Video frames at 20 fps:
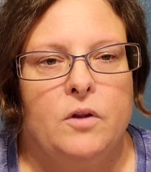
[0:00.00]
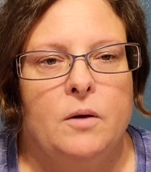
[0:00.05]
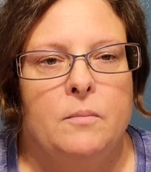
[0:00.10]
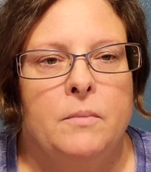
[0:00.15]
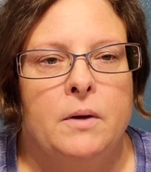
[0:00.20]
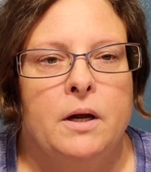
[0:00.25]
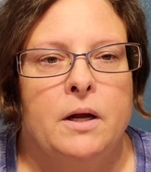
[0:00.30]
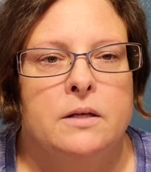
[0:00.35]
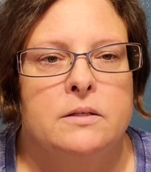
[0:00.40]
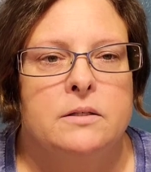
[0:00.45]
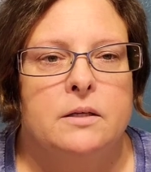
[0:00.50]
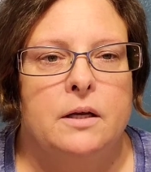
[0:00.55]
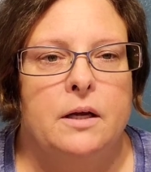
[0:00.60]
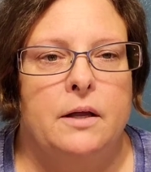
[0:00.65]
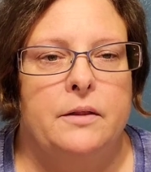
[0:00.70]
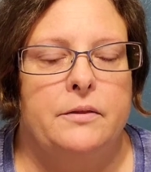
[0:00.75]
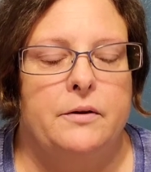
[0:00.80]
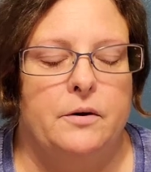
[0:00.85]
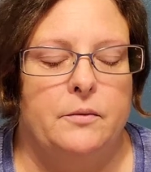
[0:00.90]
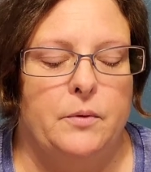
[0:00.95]
My cousin
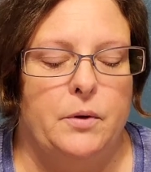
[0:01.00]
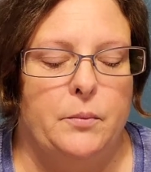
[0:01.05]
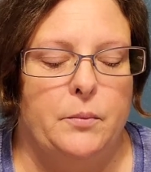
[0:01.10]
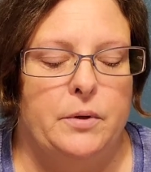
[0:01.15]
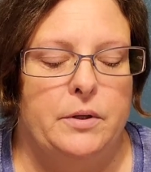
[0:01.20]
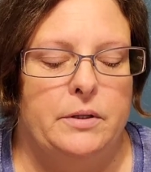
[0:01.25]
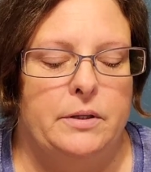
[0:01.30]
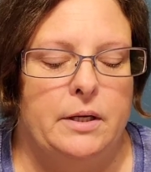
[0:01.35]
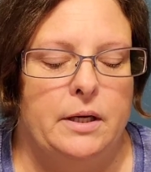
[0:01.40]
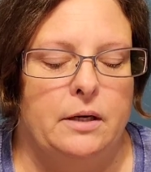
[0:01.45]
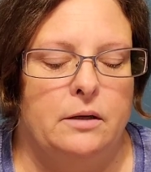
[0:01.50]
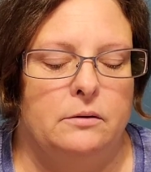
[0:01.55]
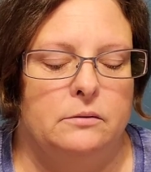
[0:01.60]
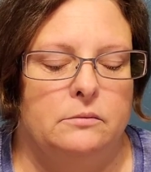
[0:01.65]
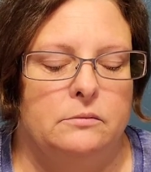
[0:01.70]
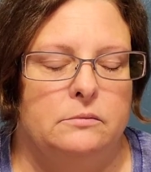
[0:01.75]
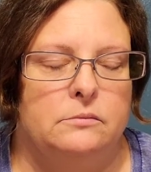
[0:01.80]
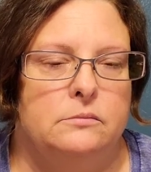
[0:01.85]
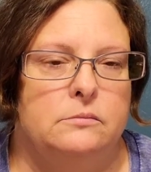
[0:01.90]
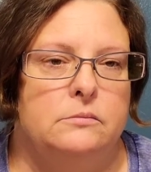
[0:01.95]
got there. We went
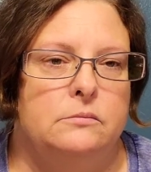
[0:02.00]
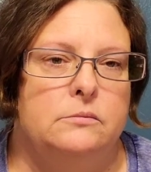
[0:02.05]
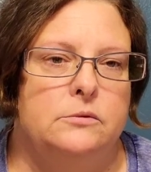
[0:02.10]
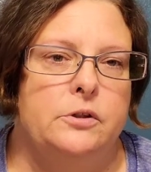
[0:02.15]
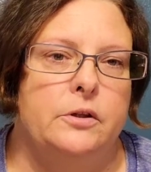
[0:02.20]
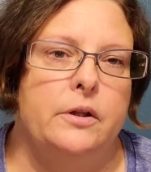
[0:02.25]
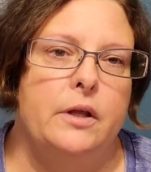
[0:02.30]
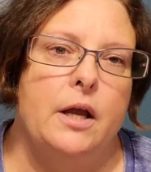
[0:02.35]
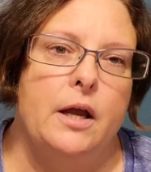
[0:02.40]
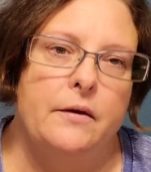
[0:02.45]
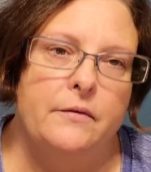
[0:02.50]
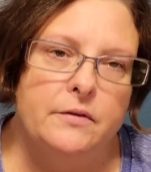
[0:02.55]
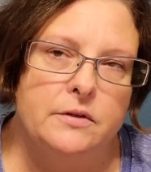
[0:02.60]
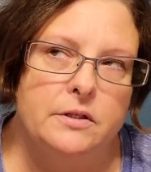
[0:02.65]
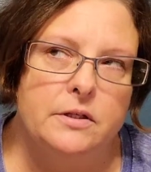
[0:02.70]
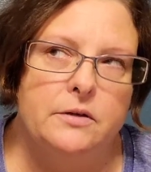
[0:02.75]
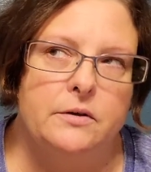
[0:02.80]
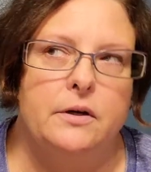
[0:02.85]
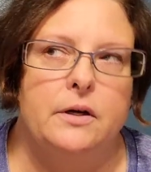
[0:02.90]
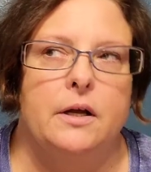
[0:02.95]
down to the
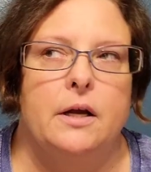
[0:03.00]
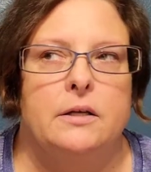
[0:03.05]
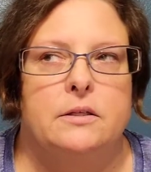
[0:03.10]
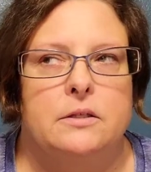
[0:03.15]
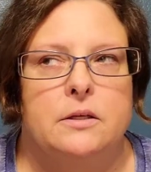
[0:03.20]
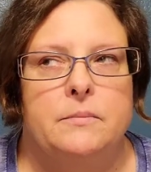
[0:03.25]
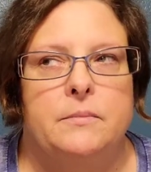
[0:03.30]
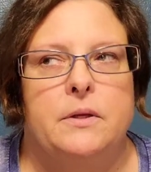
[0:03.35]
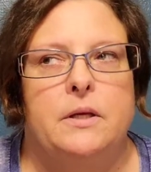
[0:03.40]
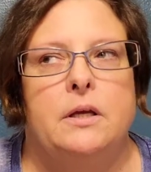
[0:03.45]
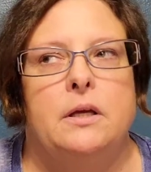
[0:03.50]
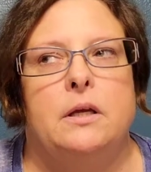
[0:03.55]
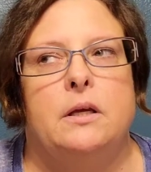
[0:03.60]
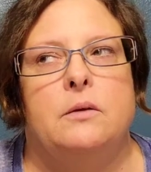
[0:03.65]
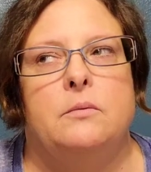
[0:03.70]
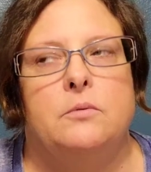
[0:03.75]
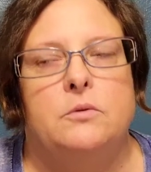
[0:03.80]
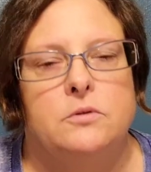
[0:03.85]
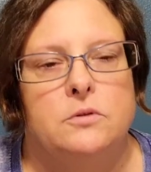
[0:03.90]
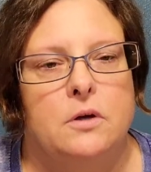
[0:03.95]
cafeteria, got something to
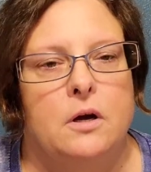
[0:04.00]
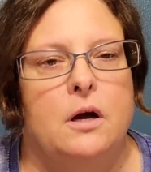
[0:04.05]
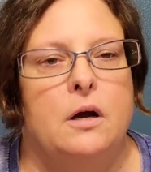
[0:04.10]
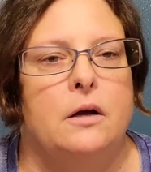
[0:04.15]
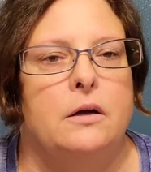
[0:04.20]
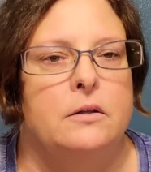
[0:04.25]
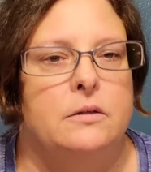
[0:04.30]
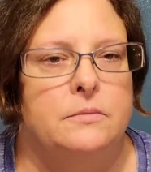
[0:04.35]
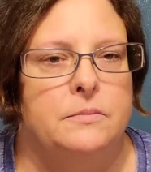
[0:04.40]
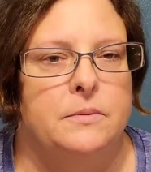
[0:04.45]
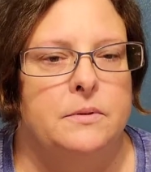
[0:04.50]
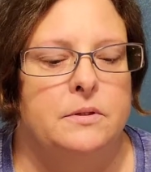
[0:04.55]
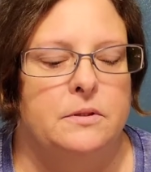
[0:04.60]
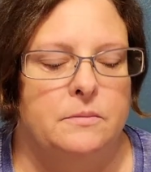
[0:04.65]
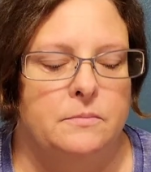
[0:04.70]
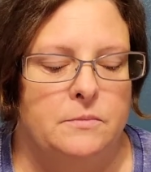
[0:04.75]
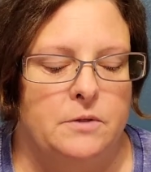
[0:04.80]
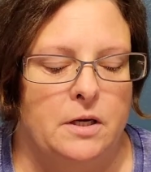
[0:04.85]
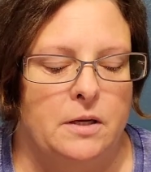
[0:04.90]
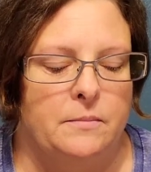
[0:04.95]
eat, was talking, spent
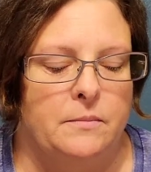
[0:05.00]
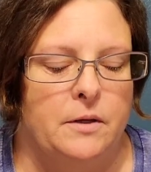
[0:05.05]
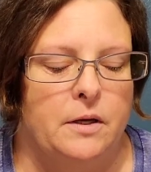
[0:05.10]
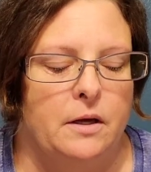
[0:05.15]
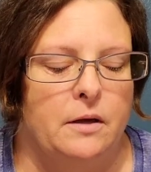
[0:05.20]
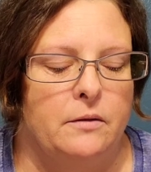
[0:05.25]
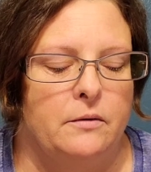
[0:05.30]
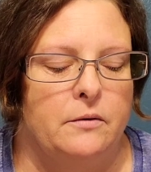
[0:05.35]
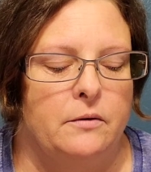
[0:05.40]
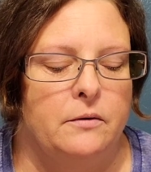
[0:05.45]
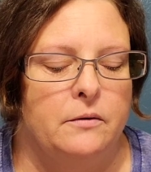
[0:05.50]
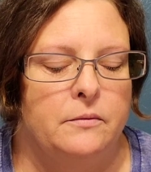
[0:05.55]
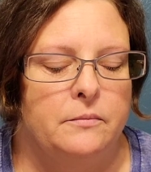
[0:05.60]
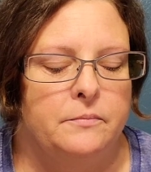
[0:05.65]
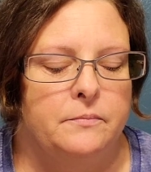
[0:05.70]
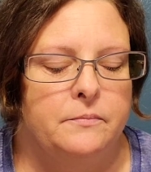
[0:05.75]
some time together.